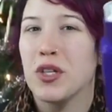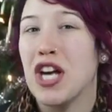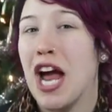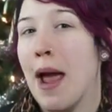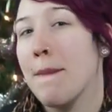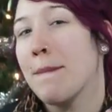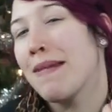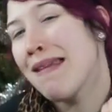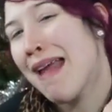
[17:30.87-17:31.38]
which
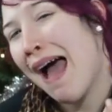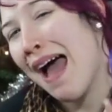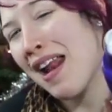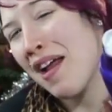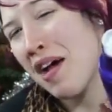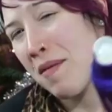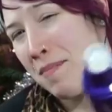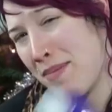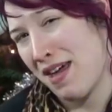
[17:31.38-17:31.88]
I'm not
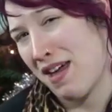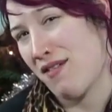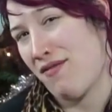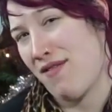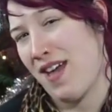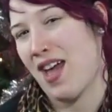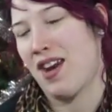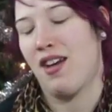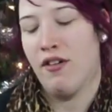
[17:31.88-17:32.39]
a big
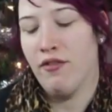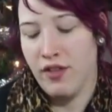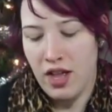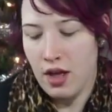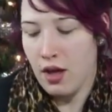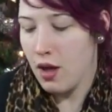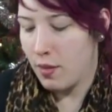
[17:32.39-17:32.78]
fan of,